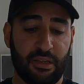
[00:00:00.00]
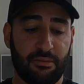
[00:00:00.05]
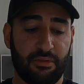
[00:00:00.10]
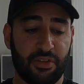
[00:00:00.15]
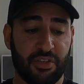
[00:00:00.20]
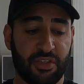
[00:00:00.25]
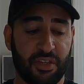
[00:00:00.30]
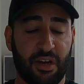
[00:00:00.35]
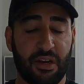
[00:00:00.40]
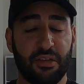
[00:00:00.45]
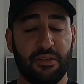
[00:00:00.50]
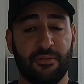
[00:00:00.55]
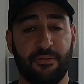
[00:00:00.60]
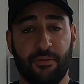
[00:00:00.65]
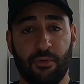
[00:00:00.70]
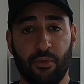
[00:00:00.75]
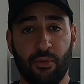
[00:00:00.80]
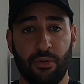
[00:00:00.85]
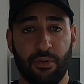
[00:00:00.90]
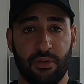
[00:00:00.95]
they're a size
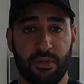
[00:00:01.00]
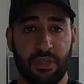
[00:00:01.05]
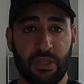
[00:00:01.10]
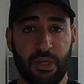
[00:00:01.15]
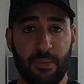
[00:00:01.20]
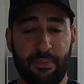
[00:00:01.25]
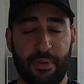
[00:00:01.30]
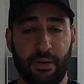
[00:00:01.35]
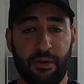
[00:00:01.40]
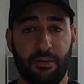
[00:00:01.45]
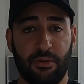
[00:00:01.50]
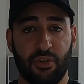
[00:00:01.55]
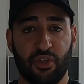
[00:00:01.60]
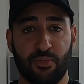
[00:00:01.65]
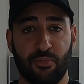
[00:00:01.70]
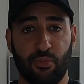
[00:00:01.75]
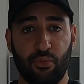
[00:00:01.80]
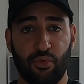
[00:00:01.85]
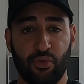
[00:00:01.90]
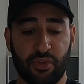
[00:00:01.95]
4, so a bit on the
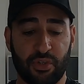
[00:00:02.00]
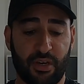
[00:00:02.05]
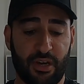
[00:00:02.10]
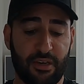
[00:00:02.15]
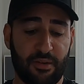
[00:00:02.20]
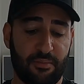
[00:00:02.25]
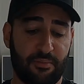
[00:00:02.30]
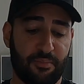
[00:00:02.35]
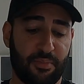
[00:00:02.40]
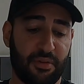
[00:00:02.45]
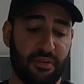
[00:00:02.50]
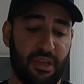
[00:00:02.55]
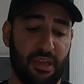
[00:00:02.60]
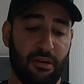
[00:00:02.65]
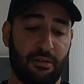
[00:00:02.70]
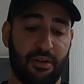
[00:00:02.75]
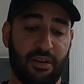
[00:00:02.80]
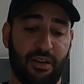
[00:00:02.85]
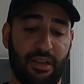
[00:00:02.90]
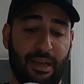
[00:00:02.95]
small side, but they
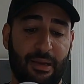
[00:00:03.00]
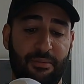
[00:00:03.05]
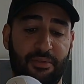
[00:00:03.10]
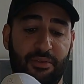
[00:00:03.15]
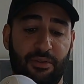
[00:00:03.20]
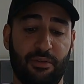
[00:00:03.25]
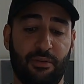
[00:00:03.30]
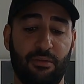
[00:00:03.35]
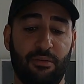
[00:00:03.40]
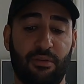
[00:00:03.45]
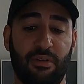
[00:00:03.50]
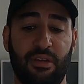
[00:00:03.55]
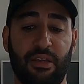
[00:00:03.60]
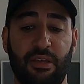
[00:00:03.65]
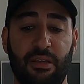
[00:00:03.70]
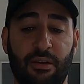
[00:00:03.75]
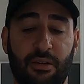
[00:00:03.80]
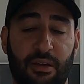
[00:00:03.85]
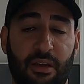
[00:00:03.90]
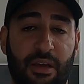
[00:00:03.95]
are in
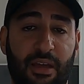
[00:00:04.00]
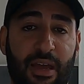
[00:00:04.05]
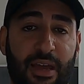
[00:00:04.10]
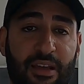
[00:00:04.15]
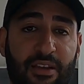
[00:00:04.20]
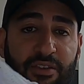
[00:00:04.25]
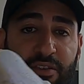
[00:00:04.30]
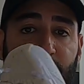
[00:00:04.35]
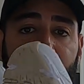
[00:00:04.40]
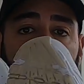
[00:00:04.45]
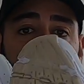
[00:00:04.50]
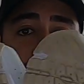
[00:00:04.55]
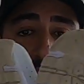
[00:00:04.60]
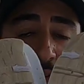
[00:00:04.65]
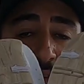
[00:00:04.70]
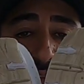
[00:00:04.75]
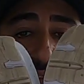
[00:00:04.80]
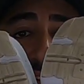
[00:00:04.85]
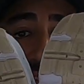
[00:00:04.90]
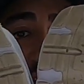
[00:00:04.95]
absolutely excellent
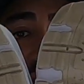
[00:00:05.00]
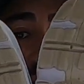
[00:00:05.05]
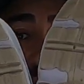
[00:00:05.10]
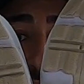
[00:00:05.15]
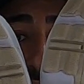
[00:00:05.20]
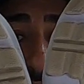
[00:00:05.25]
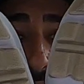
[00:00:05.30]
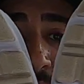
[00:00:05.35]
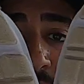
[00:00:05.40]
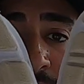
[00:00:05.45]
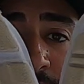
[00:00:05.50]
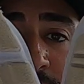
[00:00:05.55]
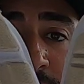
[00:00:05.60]
condition.